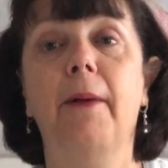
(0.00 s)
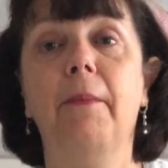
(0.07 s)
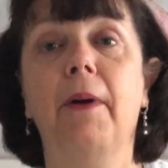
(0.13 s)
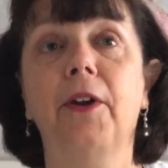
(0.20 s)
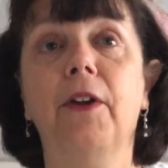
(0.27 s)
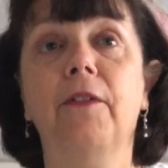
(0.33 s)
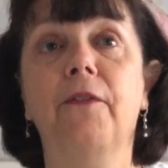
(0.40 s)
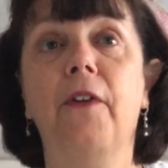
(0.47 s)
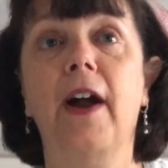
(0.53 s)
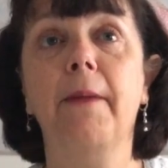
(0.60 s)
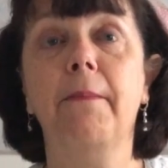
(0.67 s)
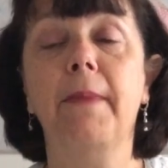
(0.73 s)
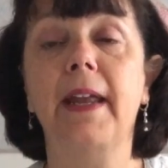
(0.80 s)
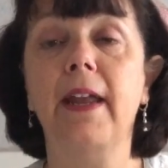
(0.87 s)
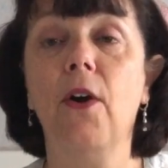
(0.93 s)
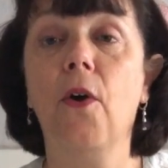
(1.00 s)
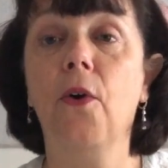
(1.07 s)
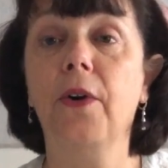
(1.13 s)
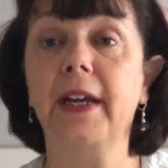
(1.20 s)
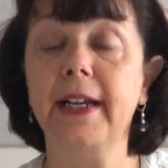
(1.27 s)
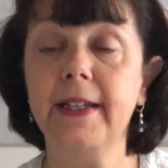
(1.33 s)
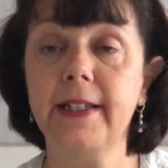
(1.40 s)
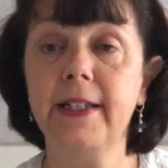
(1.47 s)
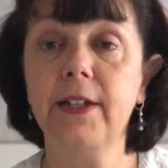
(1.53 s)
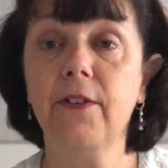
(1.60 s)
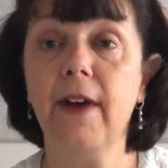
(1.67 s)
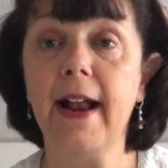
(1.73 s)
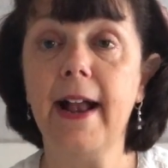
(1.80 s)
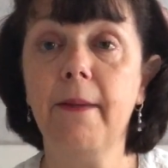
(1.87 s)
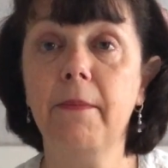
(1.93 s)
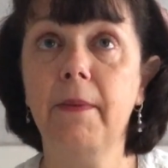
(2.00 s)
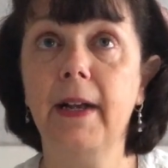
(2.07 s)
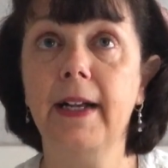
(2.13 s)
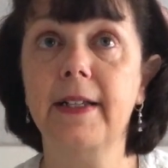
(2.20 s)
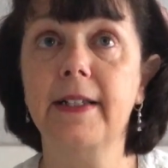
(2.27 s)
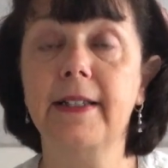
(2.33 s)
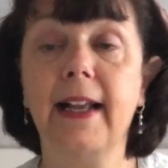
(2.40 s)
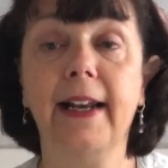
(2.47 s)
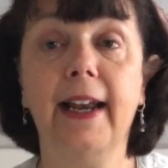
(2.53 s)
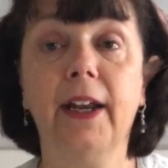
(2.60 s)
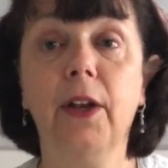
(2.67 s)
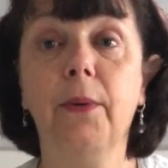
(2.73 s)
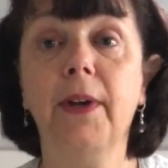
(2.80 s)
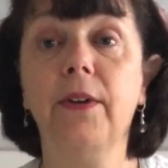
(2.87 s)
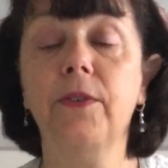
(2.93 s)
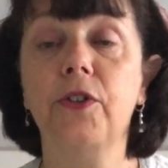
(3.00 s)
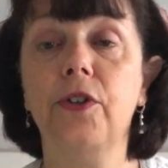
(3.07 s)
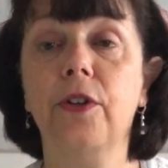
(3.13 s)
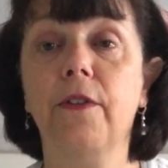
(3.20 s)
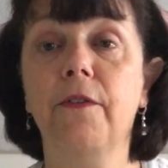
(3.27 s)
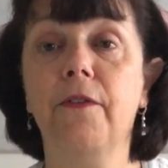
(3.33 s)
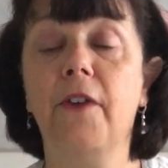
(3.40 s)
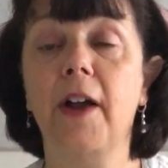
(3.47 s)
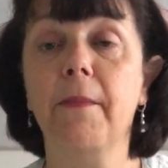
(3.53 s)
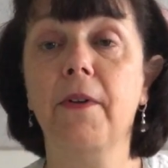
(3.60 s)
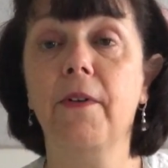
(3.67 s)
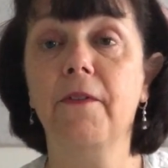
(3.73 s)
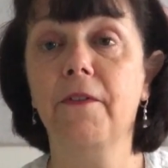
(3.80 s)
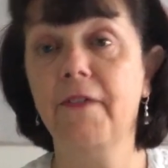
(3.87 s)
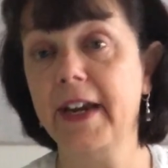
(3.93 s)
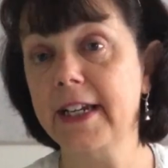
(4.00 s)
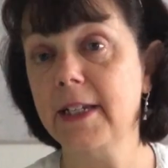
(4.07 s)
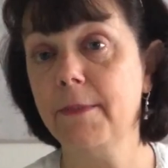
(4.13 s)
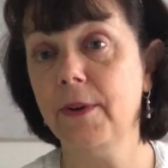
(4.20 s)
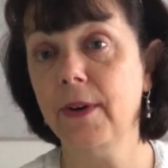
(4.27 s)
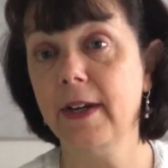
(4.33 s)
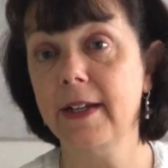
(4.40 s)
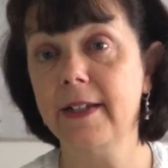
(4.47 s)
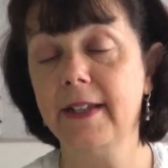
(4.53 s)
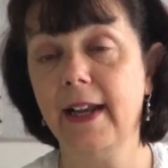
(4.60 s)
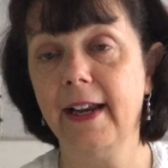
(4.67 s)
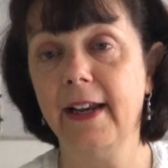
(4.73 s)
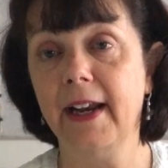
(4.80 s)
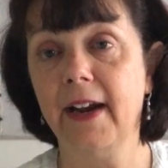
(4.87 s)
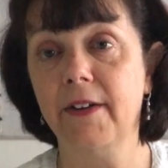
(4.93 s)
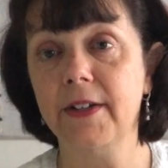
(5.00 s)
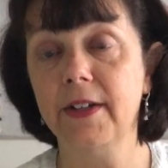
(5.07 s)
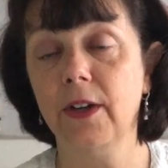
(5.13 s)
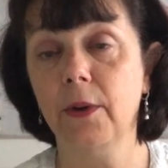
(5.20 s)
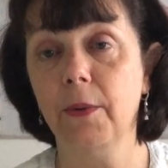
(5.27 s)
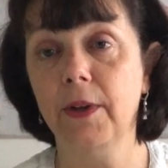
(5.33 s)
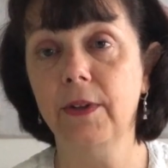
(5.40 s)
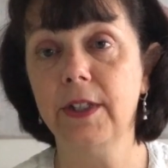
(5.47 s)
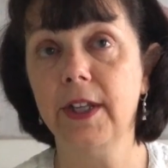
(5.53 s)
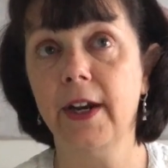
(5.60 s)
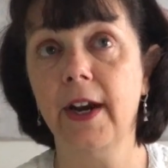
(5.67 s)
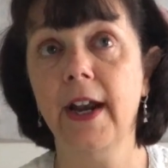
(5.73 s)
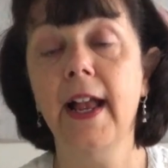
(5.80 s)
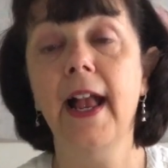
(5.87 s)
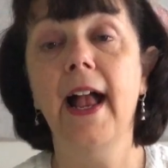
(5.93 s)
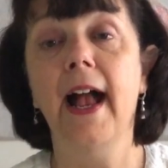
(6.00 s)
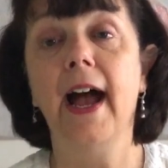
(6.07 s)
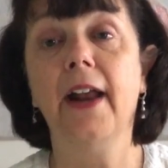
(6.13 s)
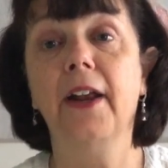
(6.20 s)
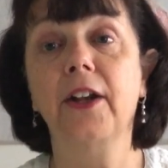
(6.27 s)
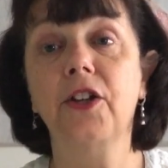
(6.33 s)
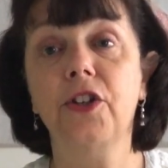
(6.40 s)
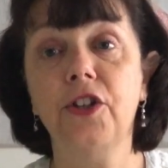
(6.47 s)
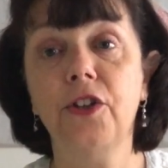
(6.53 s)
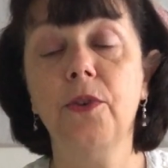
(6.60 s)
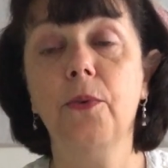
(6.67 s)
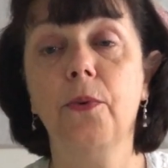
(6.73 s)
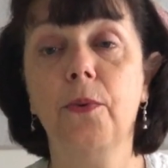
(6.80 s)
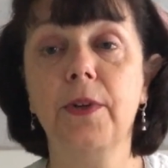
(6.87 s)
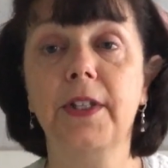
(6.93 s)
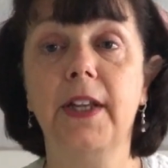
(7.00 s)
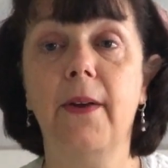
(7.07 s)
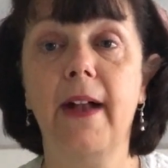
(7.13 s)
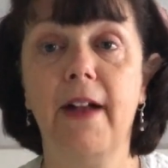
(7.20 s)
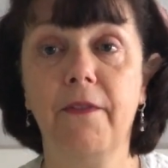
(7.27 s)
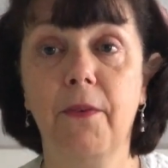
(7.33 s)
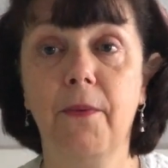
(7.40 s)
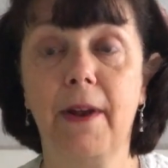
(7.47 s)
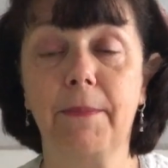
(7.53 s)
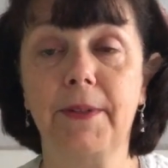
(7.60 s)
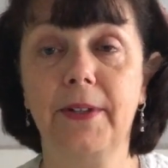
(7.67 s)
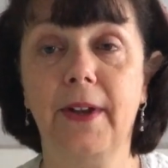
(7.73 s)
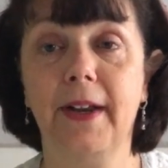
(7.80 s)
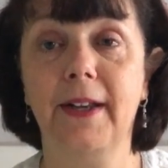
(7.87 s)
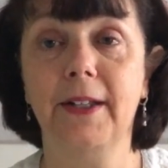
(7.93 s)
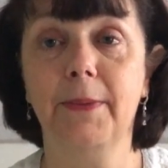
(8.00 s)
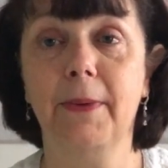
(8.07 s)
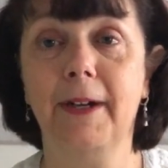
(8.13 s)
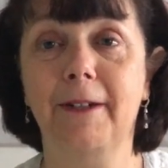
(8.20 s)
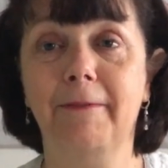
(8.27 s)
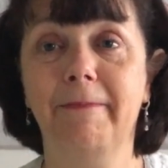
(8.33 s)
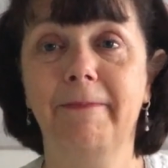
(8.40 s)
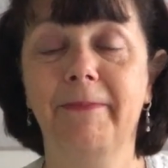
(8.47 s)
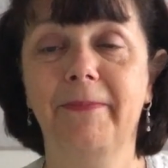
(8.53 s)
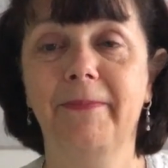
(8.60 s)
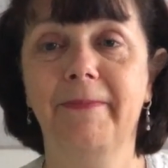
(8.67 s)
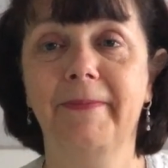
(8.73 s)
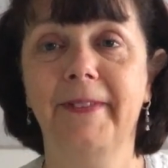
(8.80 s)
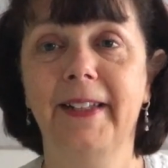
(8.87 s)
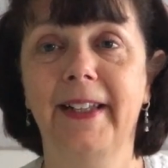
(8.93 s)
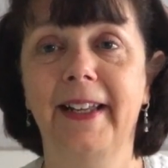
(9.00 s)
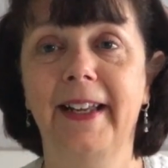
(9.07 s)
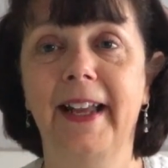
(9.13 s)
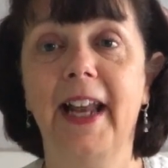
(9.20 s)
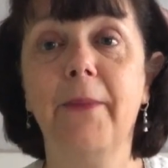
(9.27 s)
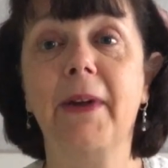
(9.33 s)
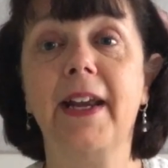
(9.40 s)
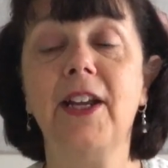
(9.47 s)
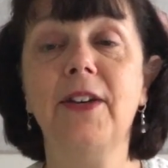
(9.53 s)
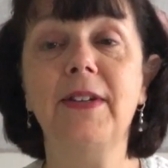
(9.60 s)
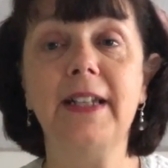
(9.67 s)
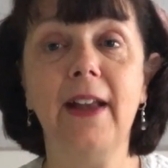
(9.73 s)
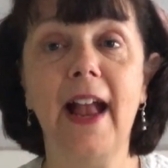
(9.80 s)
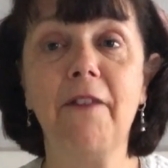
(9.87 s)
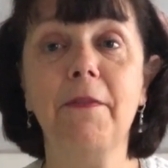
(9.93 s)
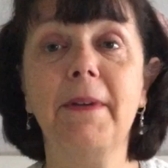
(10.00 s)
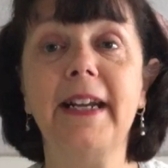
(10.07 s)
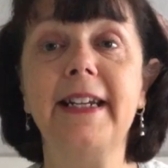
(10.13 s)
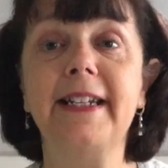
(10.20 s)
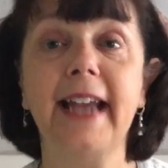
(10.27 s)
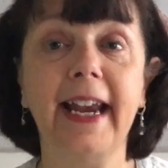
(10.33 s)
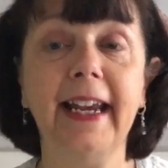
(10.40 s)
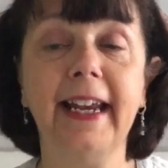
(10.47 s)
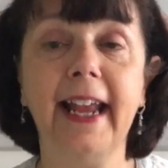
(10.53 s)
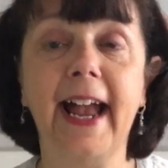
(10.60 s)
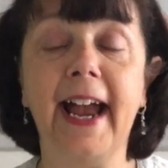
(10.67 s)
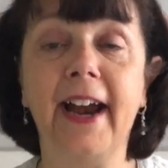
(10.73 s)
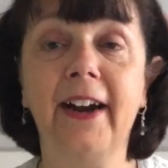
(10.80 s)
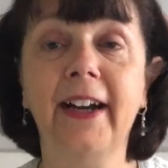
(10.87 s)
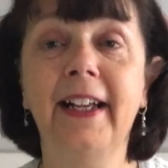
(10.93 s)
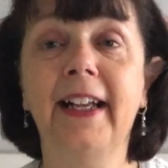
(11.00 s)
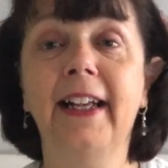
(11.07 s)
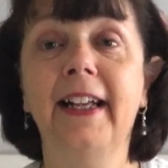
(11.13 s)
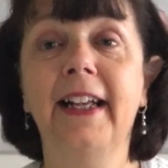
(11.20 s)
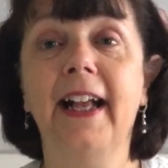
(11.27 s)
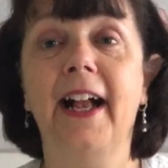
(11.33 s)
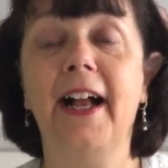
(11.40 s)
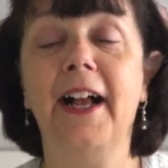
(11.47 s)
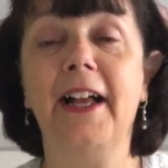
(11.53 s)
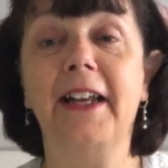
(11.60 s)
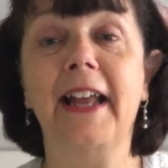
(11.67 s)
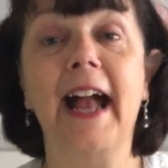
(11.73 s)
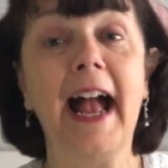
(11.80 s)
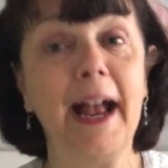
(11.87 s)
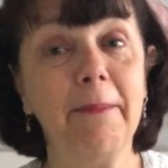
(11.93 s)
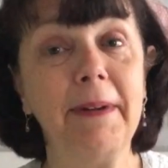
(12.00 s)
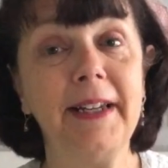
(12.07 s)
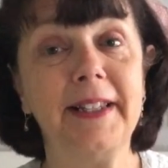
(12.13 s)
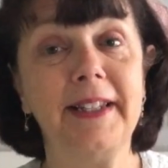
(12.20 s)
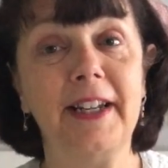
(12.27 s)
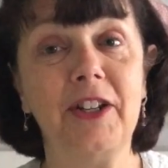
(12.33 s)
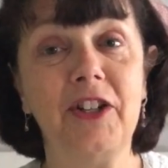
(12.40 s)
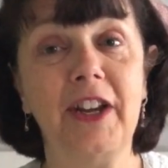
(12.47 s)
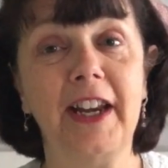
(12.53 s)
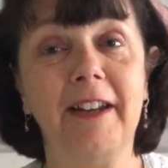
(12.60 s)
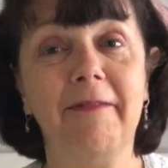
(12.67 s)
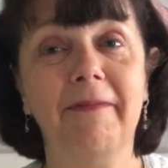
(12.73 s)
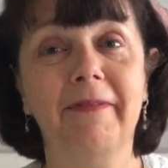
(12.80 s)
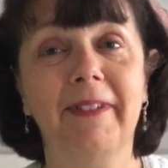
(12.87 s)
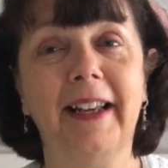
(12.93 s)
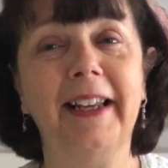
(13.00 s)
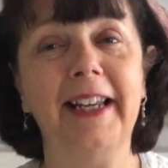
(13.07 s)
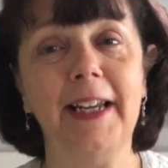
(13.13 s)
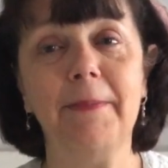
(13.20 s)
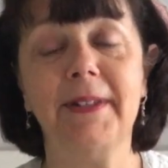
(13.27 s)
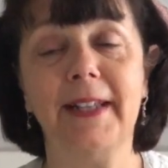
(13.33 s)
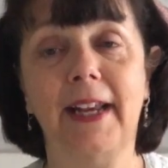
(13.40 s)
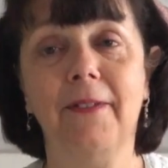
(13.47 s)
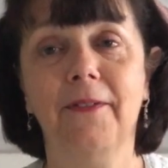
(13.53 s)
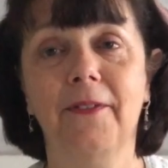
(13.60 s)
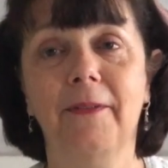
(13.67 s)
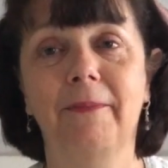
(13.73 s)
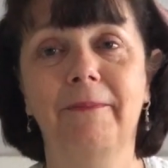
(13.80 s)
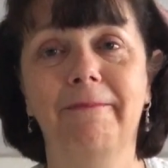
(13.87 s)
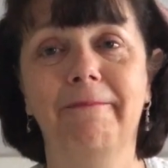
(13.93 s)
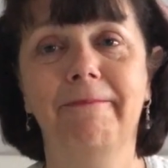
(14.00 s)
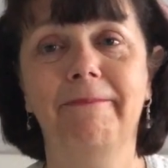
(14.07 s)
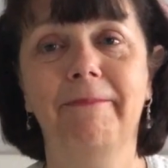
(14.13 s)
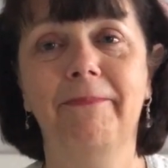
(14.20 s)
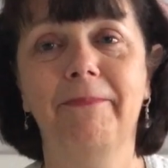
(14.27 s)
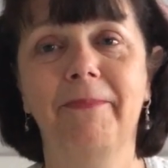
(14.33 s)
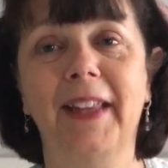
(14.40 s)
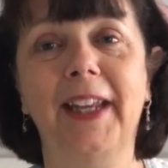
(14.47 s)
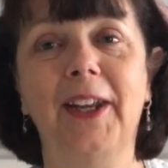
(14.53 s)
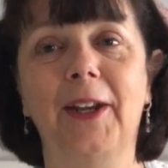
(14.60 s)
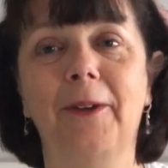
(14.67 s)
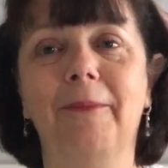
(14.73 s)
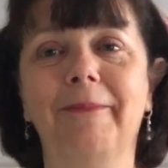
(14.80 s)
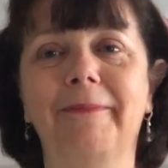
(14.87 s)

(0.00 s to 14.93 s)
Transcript: You can find me on Instagram as Sallieann Quilts. You can find me on Facebook as Sallieann Harrison Quilter. And I do also have a website as well. Anyway, everybody take care and happy stitching and keep safe. Thank you.